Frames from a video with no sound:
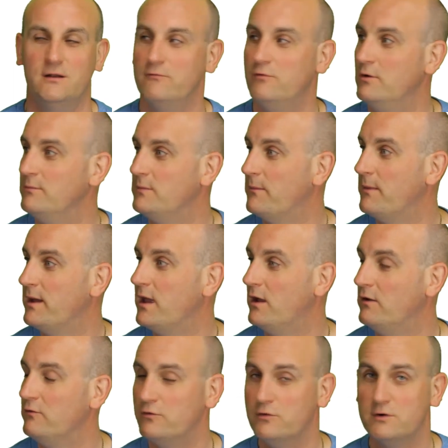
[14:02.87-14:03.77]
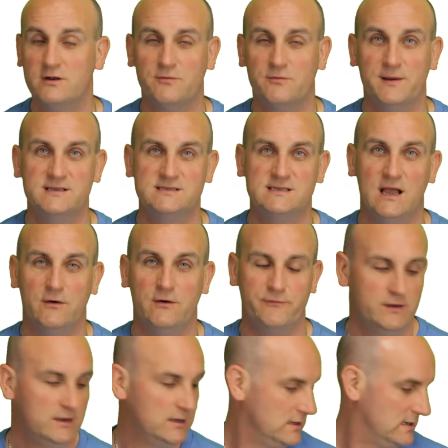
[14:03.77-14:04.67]
in a room on my own, talking to
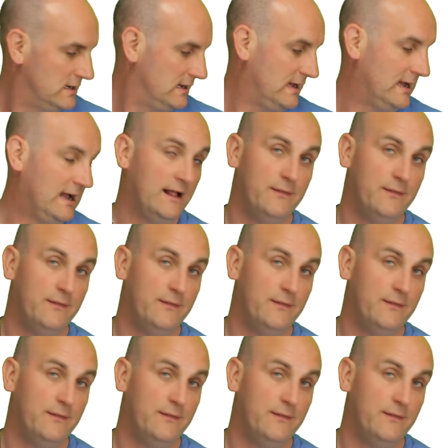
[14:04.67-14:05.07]
myself uh,